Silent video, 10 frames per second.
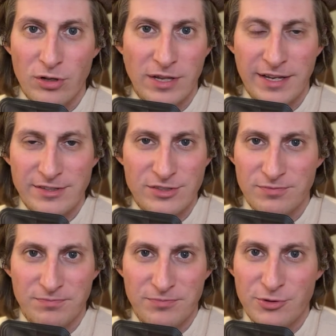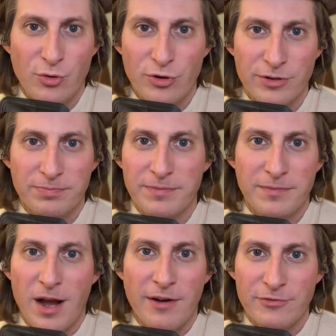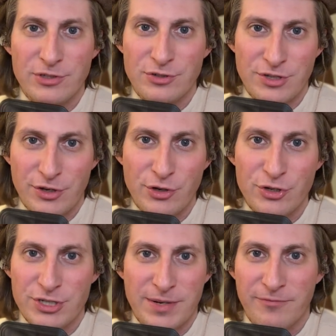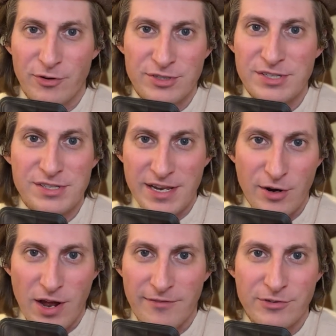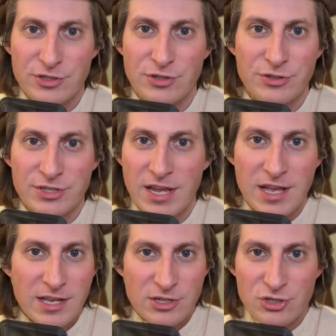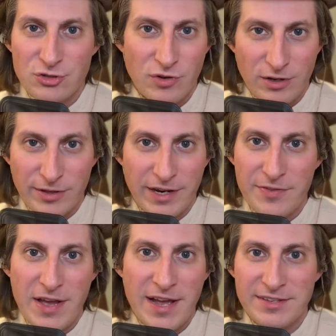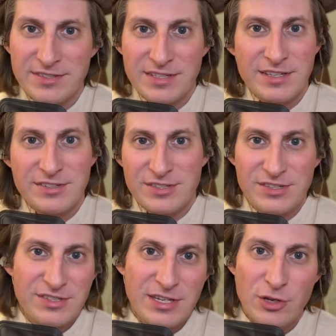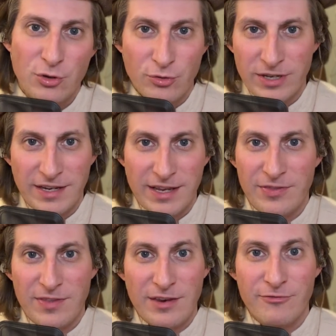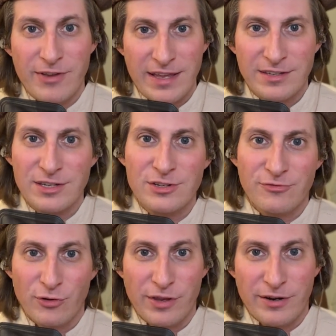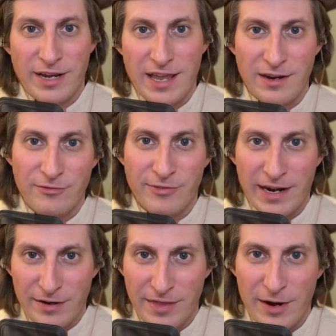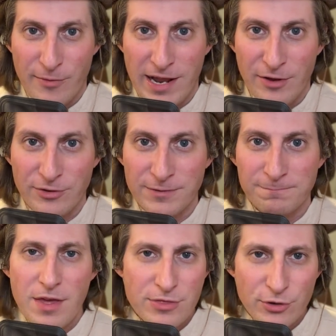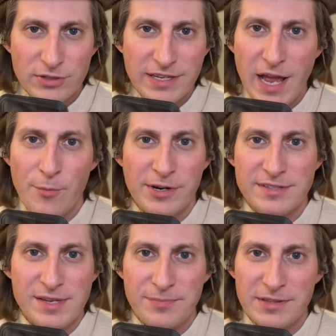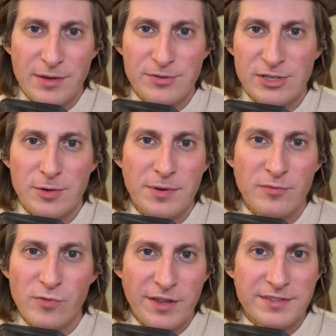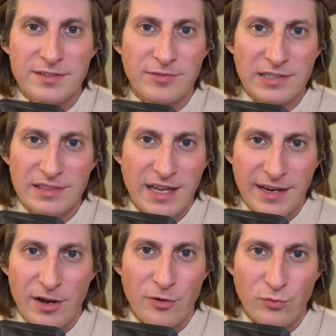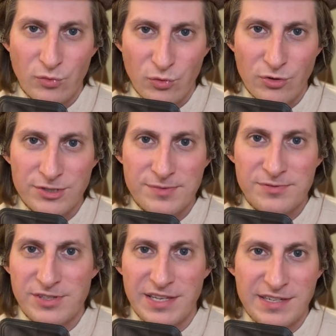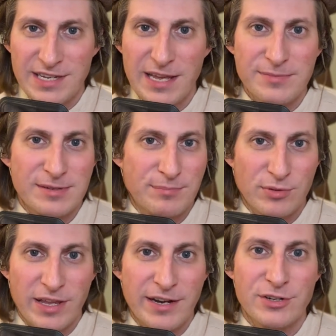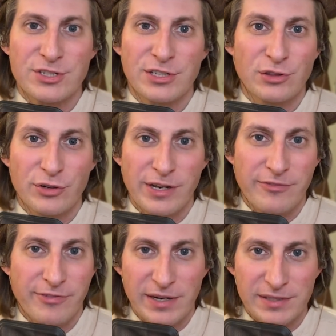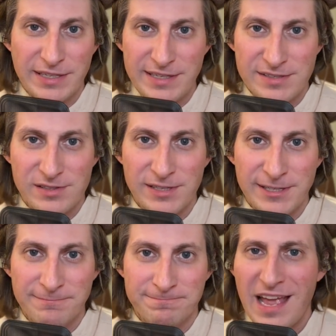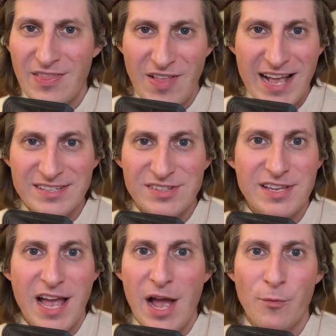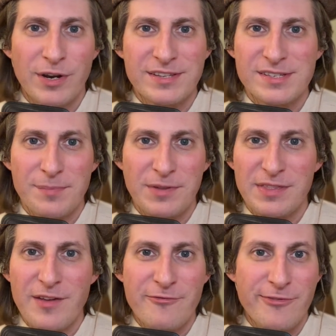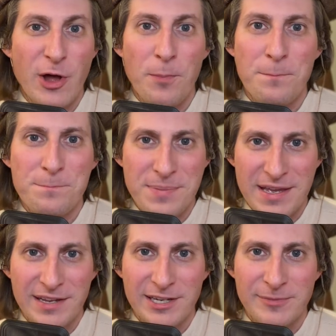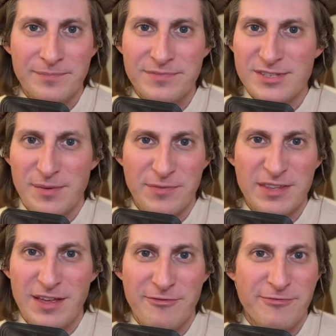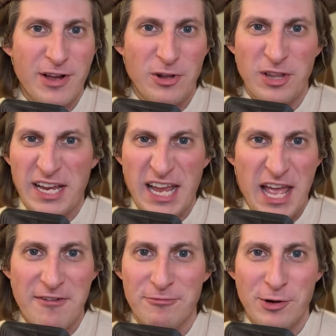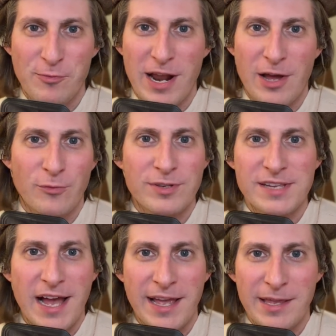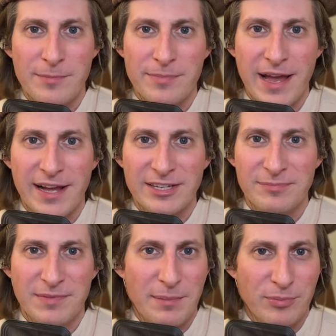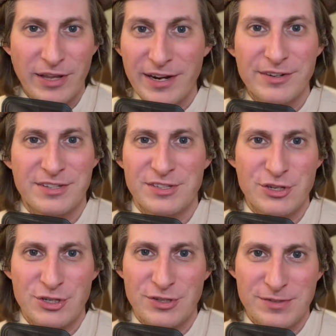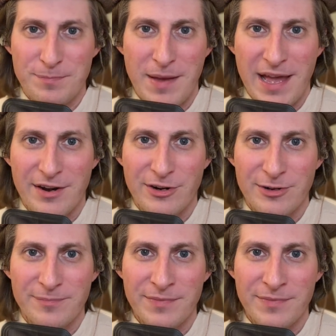against your officers on your ship versus their officers struggling on the high seas to see who can get the advantage for their cannon fire that round. Thirdly, I wanted something that was going to be relatively light on rules so that DMs and players can learn it fairly easily. And lastly, I wanted something that felt big. Something that felt like every round was high impact, that player decisions mattered.